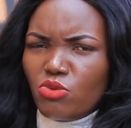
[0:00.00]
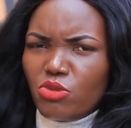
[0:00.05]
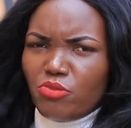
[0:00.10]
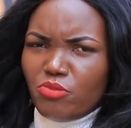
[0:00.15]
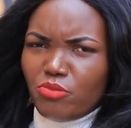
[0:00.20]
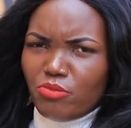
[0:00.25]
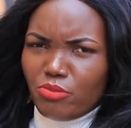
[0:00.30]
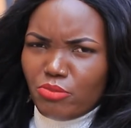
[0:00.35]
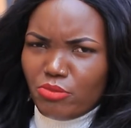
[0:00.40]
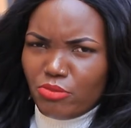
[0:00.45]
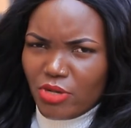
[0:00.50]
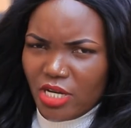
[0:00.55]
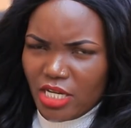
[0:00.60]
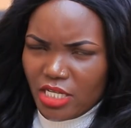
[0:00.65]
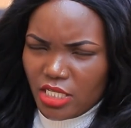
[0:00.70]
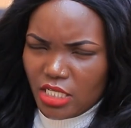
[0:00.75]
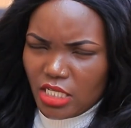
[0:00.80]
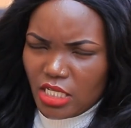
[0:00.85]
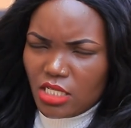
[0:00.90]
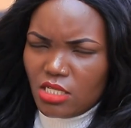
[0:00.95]
with
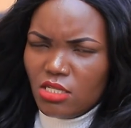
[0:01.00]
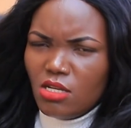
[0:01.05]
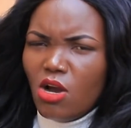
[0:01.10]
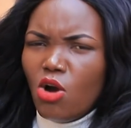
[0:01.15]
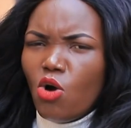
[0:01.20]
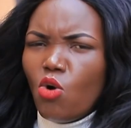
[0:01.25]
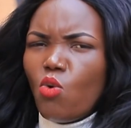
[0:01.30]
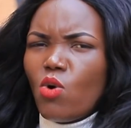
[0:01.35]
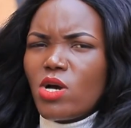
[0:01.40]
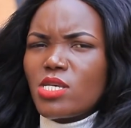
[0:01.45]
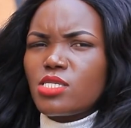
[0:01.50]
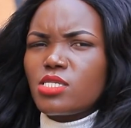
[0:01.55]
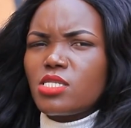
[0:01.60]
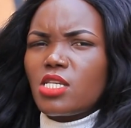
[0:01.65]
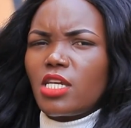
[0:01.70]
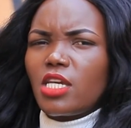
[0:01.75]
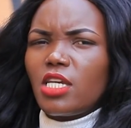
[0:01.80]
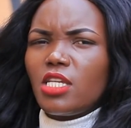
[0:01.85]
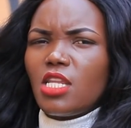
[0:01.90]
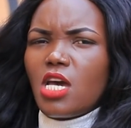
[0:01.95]
Martin, who has
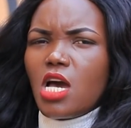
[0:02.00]
taken